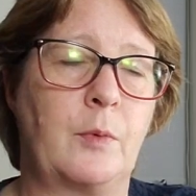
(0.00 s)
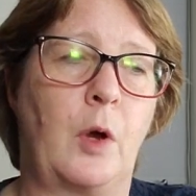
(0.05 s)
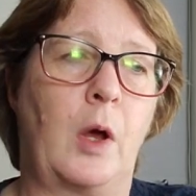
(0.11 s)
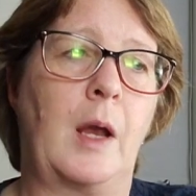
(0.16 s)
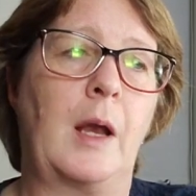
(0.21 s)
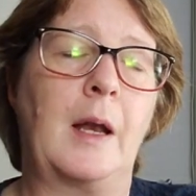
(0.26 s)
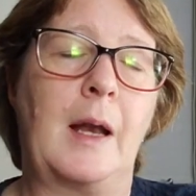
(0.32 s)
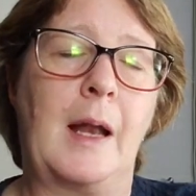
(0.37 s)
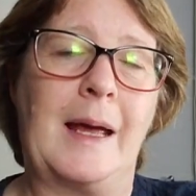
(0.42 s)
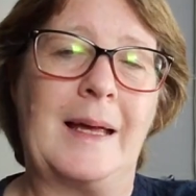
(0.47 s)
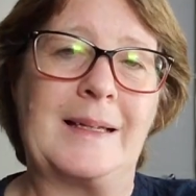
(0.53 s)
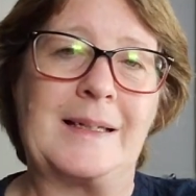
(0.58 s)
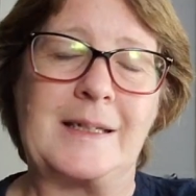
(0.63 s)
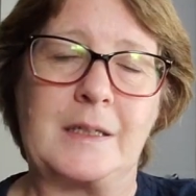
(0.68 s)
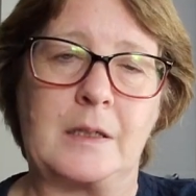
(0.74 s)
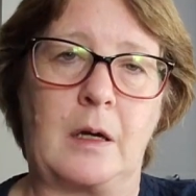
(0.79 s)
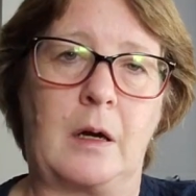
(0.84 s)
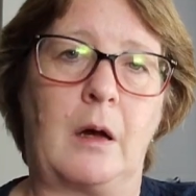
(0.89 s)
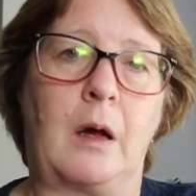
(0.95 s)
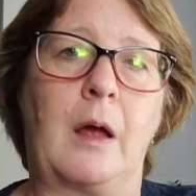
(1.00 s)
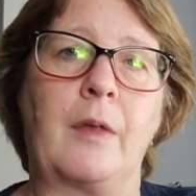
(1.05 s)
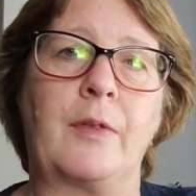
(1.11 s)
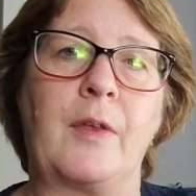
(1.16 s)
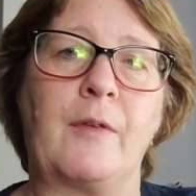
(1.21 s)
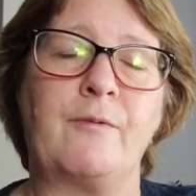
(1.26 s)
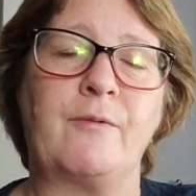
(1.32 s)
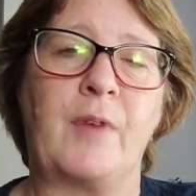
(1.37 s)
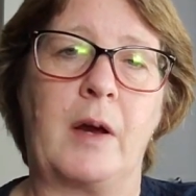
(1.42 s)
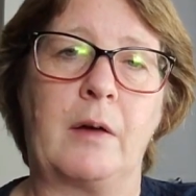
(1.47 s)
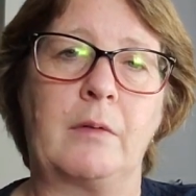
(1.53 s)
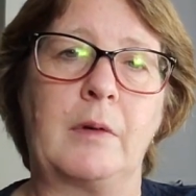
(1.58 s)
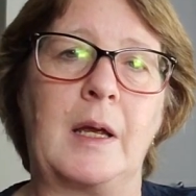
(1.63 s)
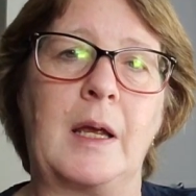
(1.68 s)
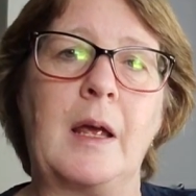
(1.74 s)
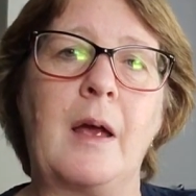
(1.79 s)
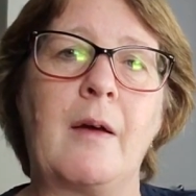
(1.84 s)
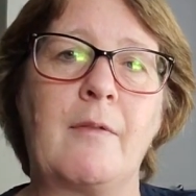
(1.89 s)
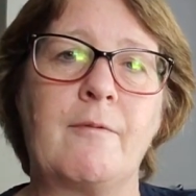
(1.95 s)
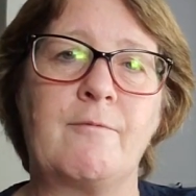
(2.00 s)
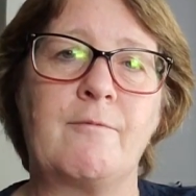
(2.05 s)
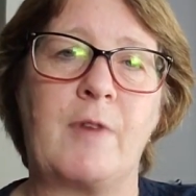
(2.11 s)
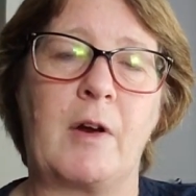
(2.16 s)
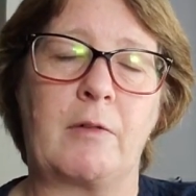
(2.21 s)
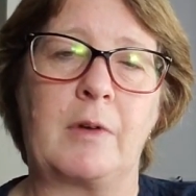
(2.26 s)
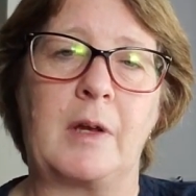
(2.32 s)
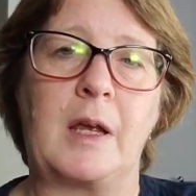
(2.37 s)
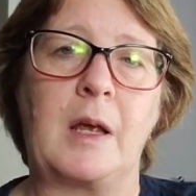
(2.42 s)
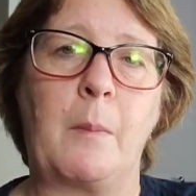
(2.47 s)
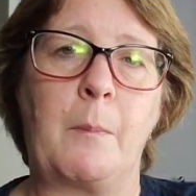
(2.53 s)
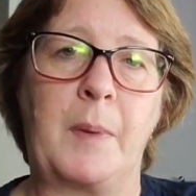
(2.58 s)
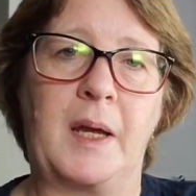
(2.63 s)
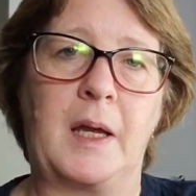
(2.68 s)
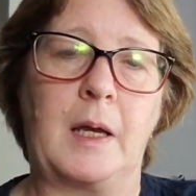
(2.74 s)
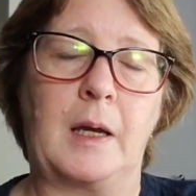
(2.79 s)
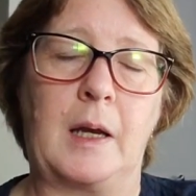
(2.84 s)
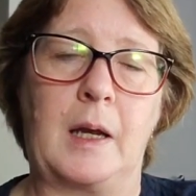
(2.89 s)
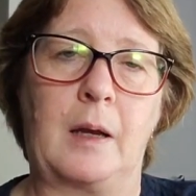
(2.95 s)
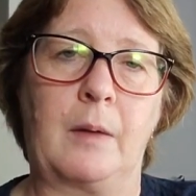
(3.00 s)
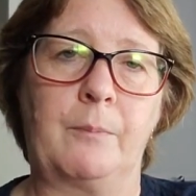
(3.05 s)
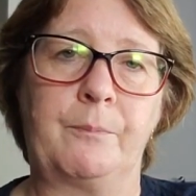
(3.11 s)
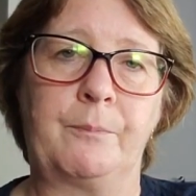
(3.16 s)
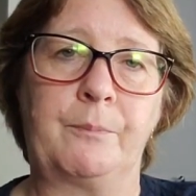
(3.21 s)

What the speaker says: right, let's start at the very, very beginning.